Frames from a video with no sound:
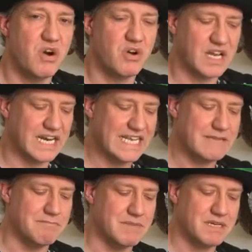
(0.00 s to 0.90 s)

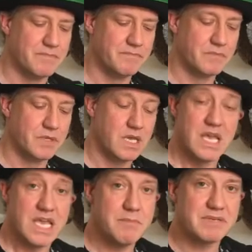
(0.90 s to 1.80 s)
gleam.
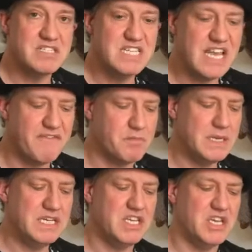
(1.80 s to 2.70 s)
It must never be
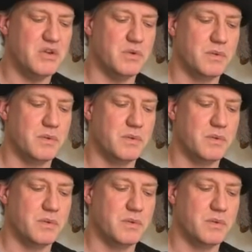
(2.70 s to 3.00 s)
new.